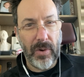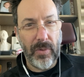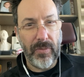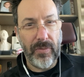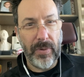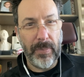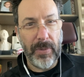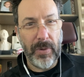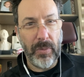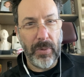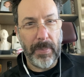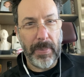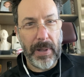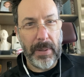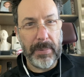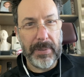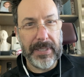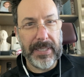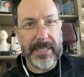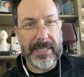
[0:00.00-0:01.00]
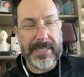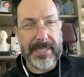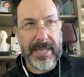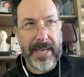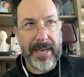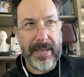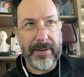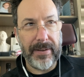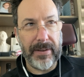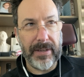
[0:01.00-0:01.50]
from the Republican
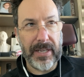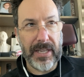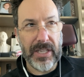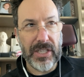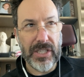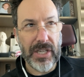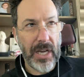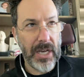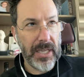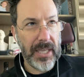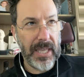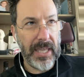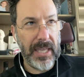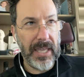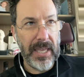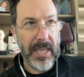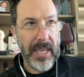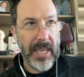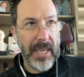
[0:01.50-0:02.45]
side in Kentucky,